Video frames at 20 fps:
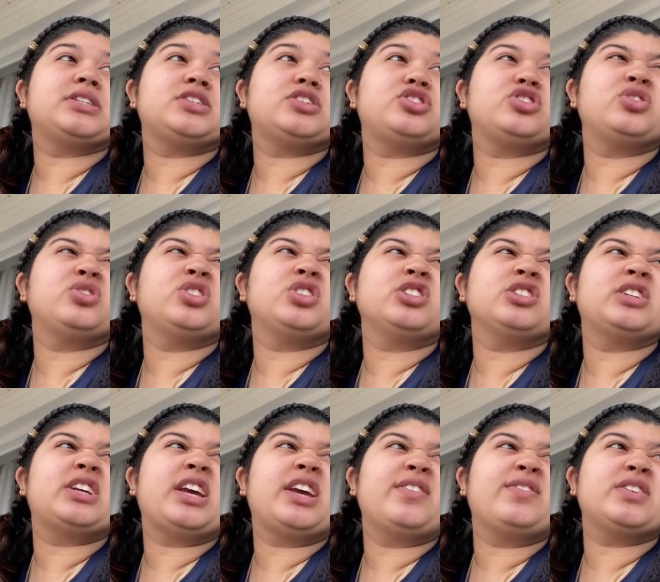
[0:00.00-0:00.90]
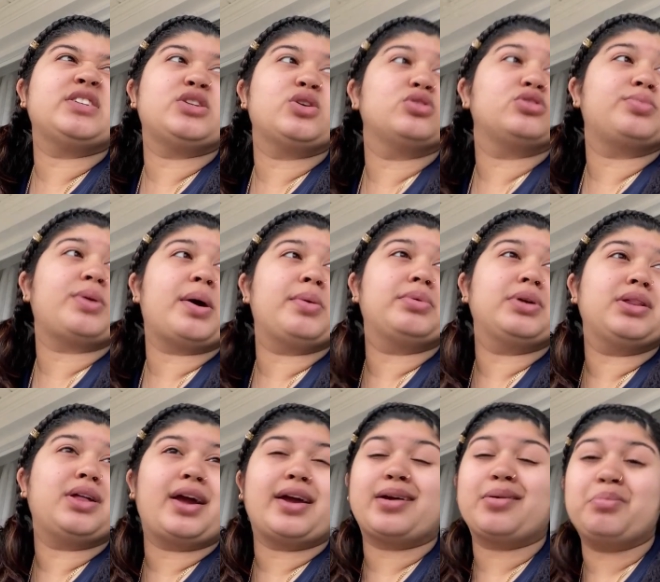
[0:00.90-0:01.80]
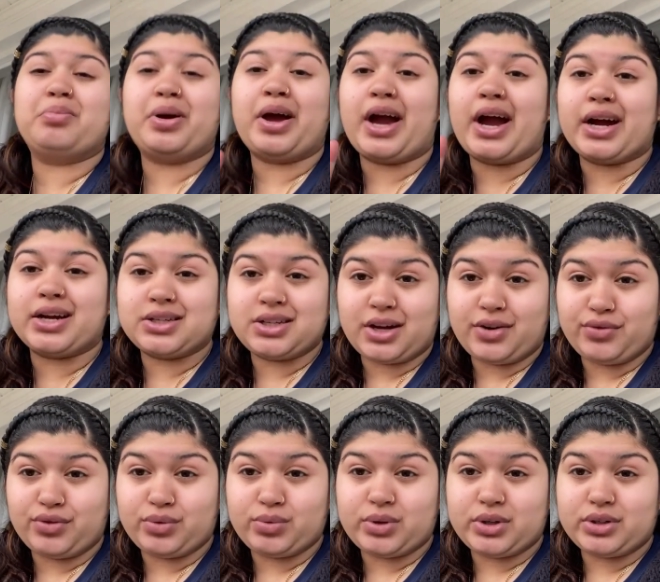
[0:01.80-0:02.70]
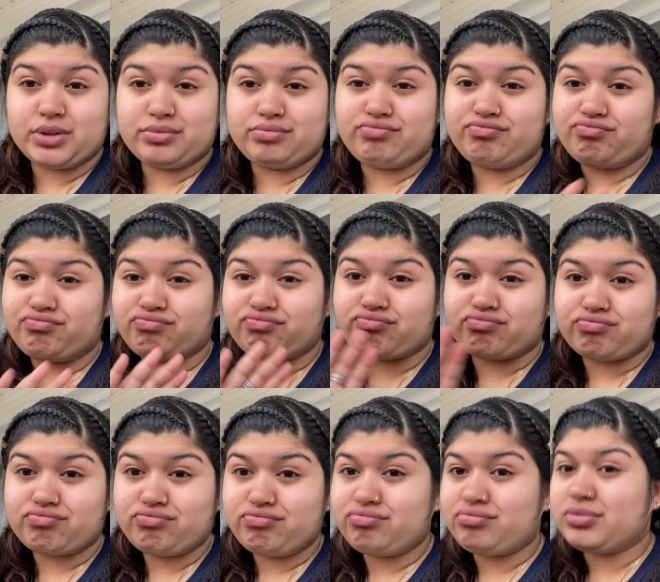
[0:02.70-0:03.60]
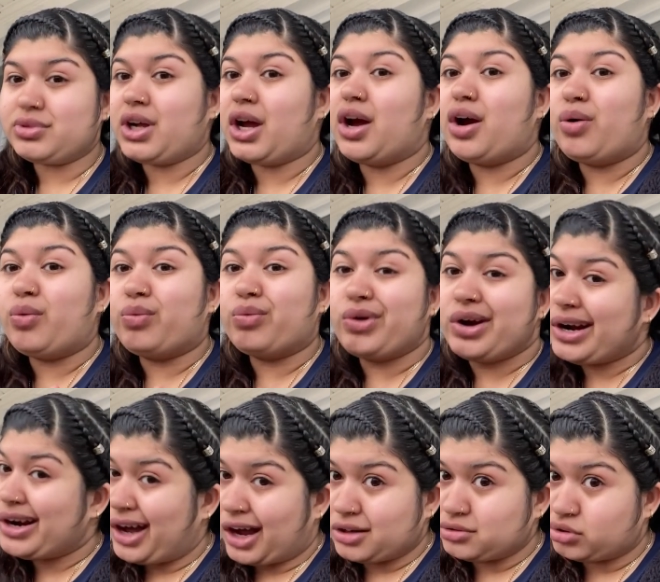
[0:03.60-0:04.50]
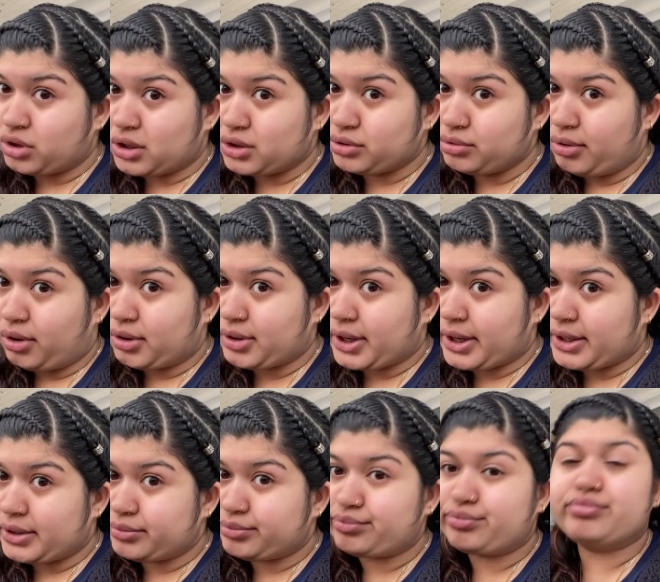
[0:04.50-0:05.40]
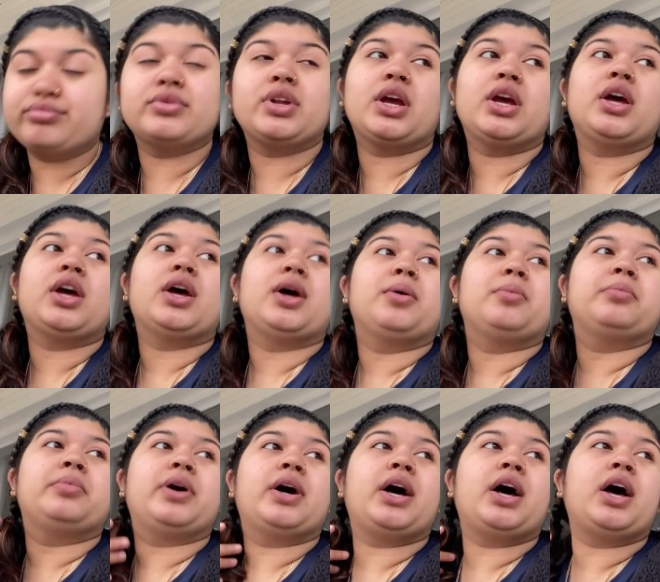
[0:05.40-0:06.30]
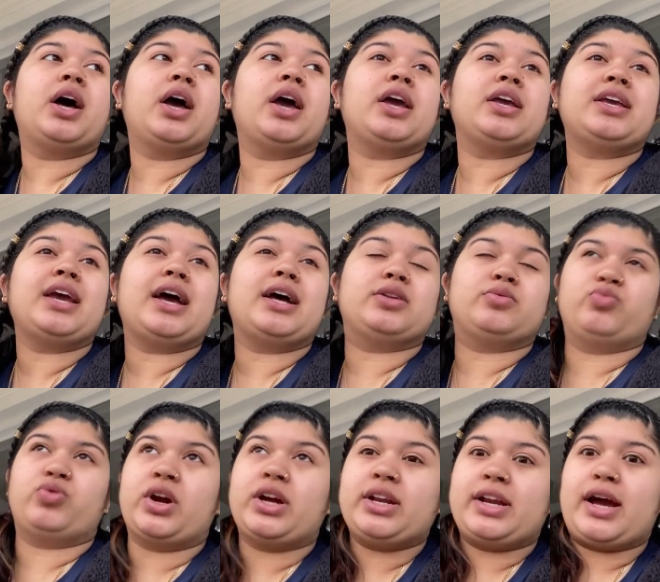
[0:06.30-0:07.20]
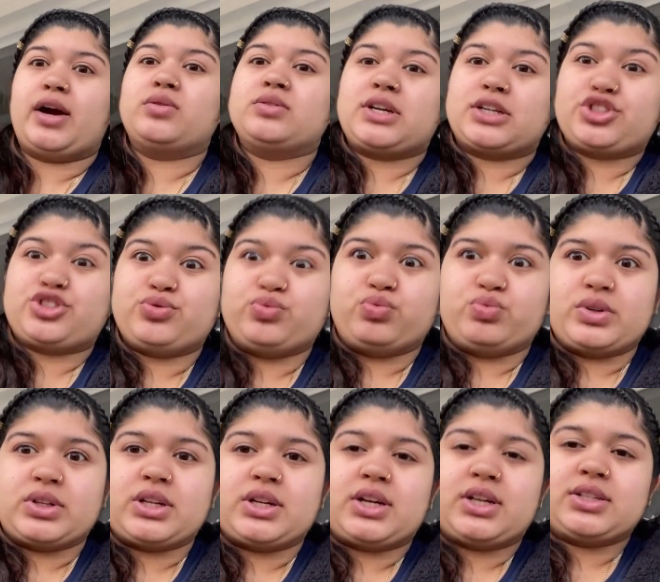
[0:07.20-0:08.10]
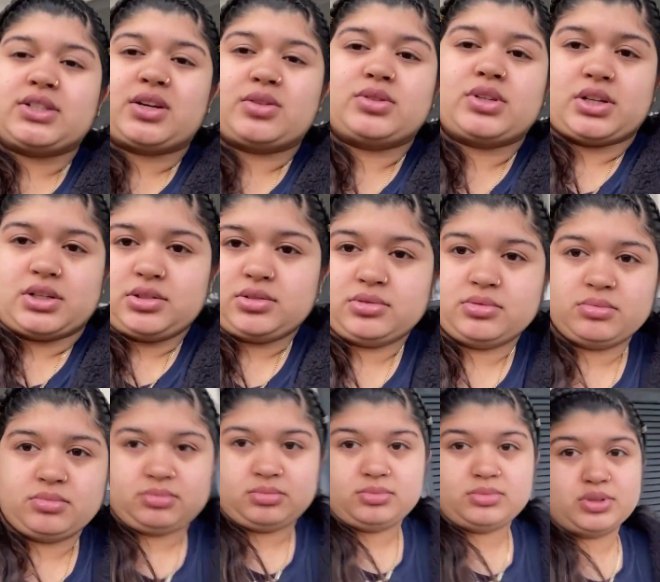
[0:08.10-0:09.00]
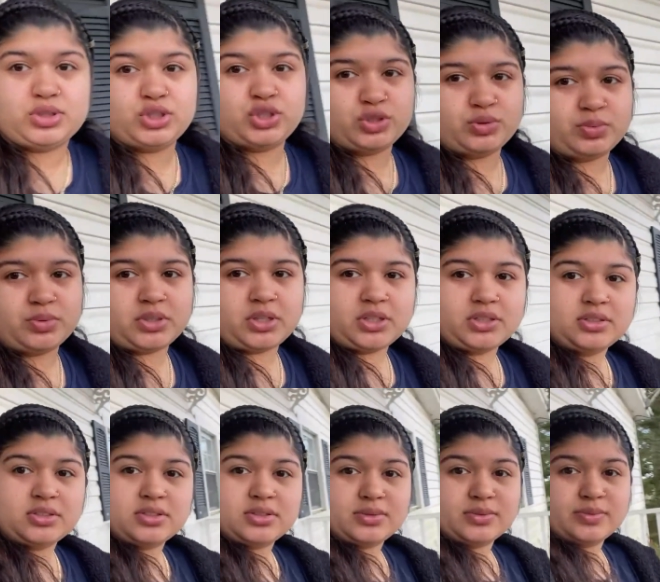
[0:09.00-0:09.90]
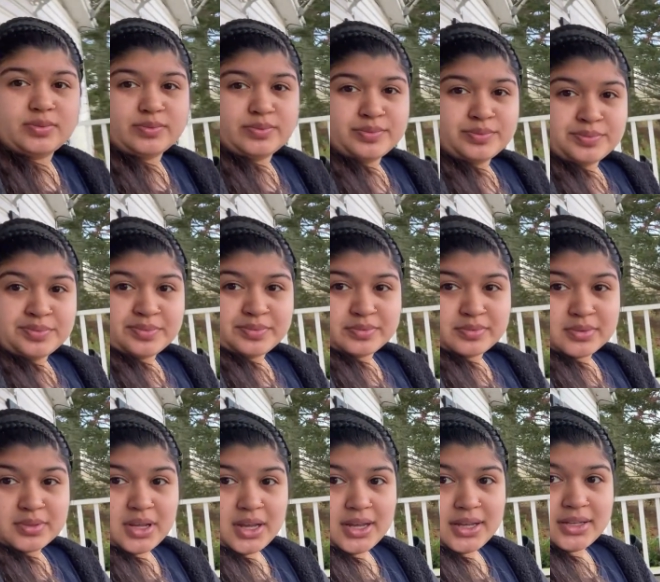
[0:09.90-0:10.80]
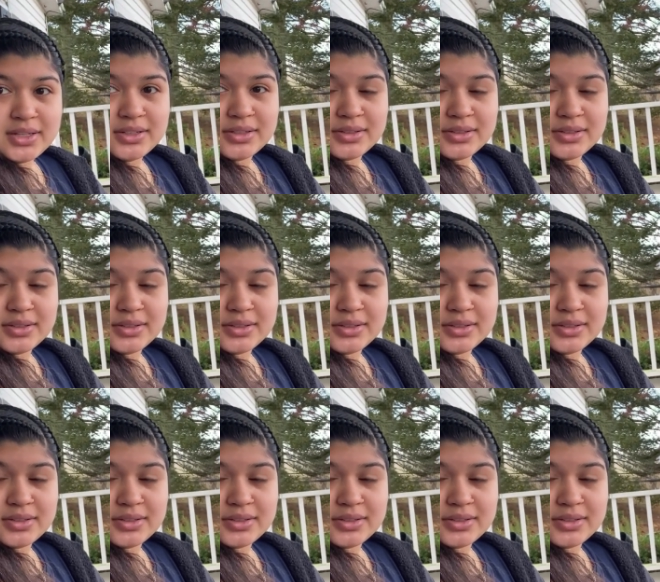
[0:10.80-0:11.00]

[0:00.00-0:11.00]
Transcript: it's New Year's Eve, so it's probably like packed everywhere. We're not trying to do all that. But yeah, right now it's actually really nice outside. Super nice. Like,